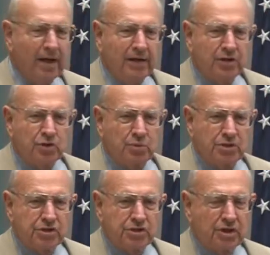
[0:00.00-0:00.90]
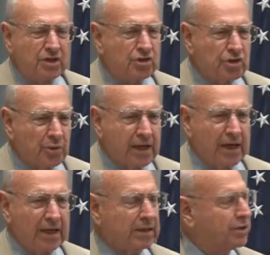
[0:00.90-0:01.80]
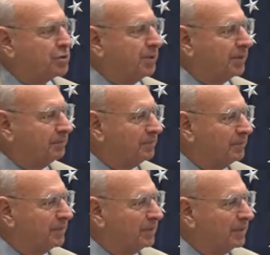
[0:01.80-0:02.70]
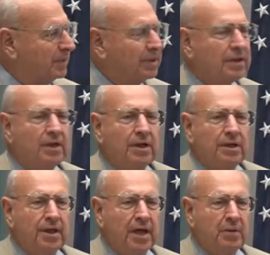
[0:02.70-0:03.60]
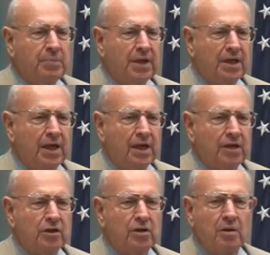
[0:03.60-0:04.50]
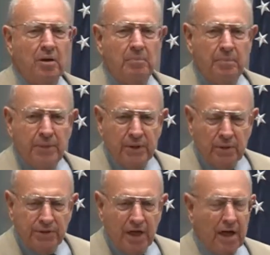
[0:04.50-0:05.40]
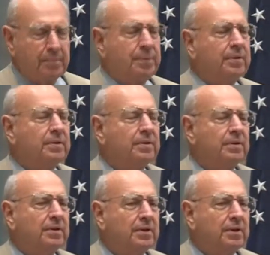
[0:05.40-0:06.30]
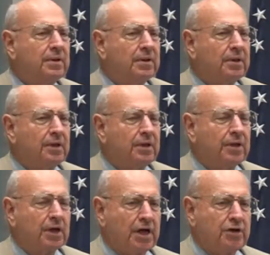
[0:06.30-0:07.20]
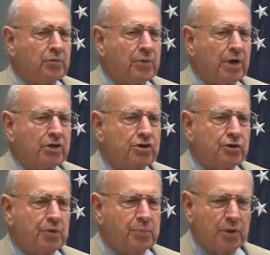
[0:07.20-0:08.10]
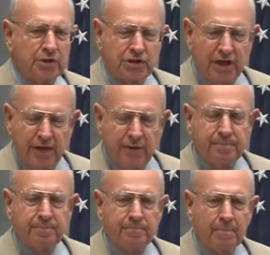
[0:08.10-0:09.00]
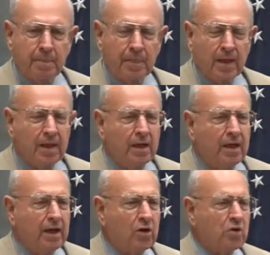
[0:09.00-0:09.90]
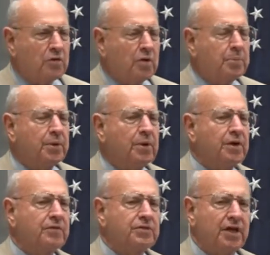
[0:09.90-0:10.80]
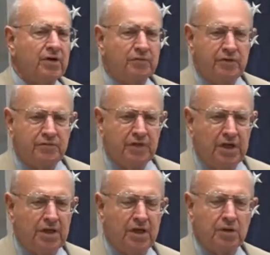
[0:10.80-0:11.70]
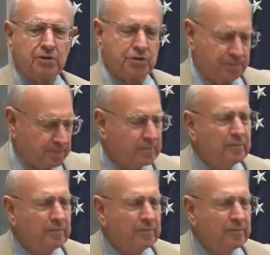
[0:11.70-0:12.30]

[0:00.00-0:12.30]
And this was so cataclysmic that it began to build up the kind of pressure that put us together. And over a period of 10 or 15 years,